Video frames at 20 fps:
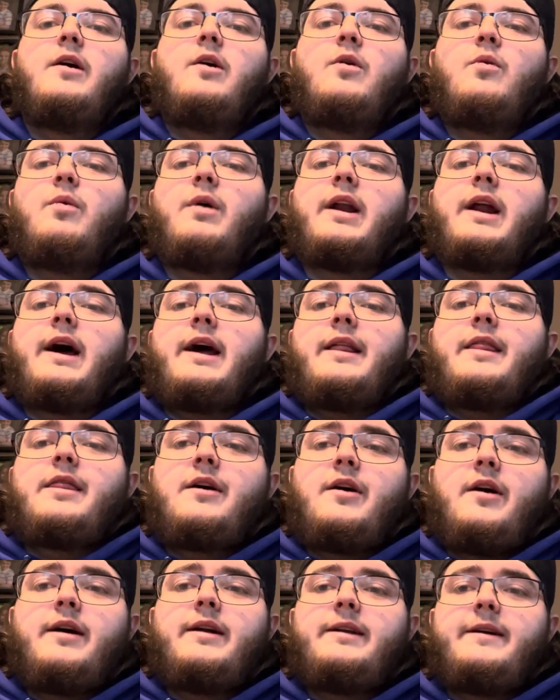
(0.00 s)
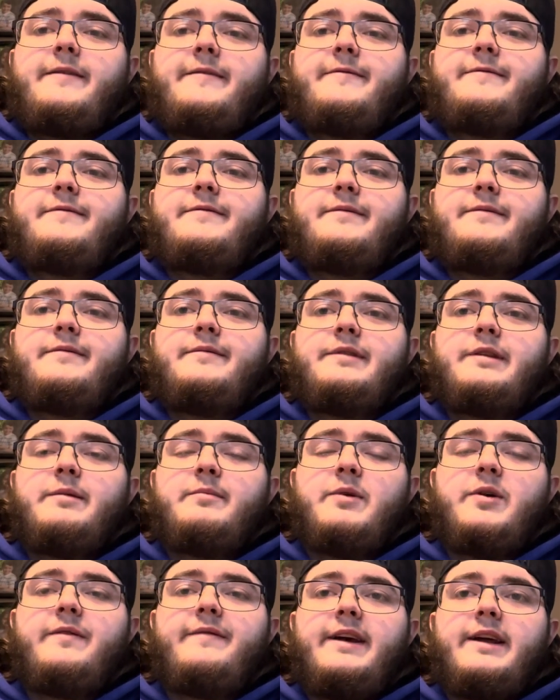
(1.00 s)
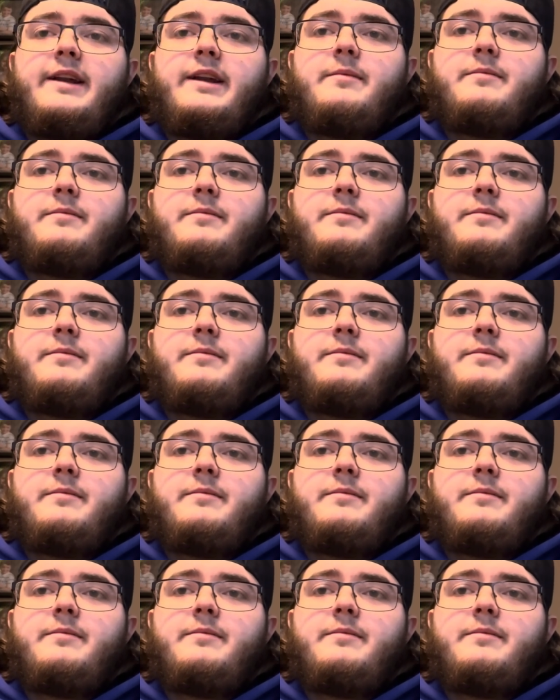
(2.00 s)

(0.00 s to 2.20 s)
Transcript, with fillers: What I thought of the movie and the